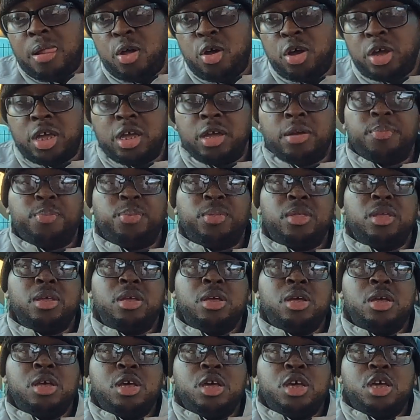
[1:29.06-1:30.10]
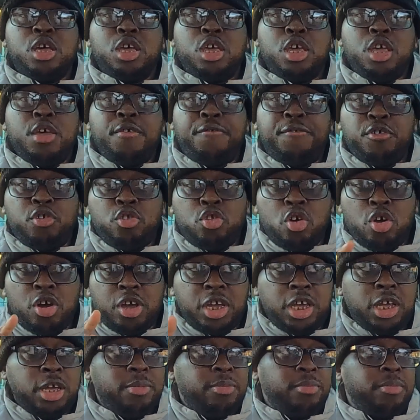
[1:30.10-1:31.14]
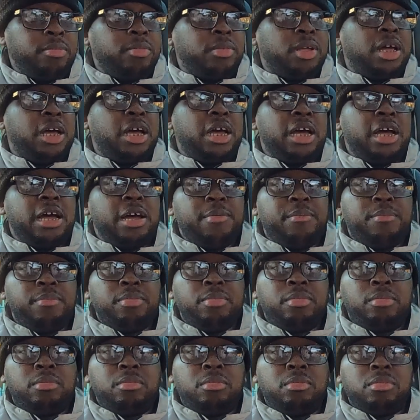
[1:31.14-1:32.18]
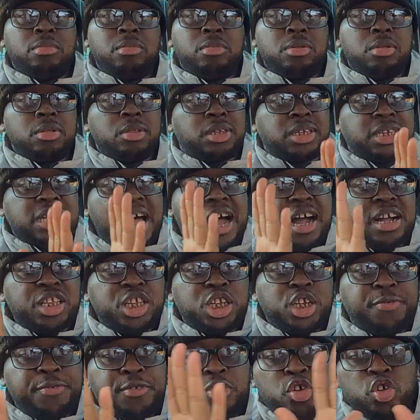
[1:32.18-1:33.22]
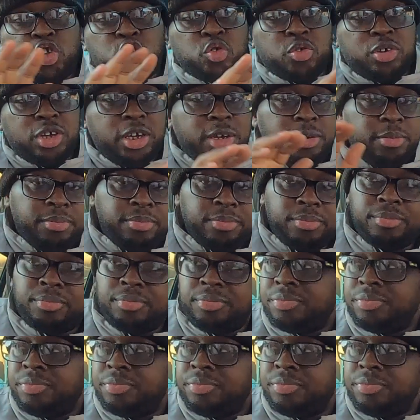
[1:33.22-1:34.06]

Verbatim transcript: Okay. If you know him, um, tag this video to him.